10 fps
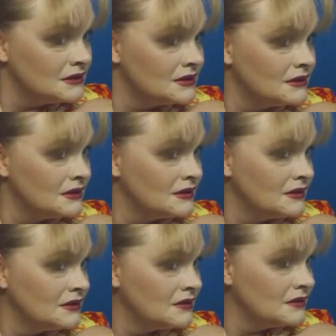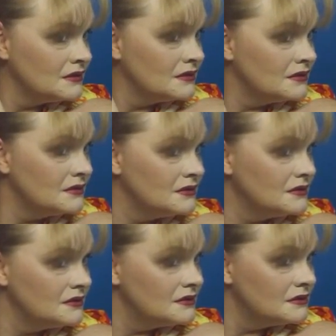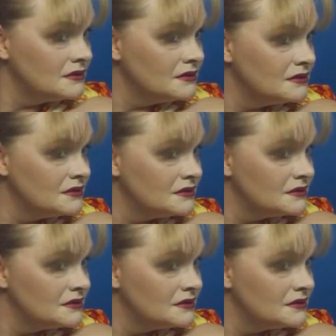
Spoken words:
[no speech]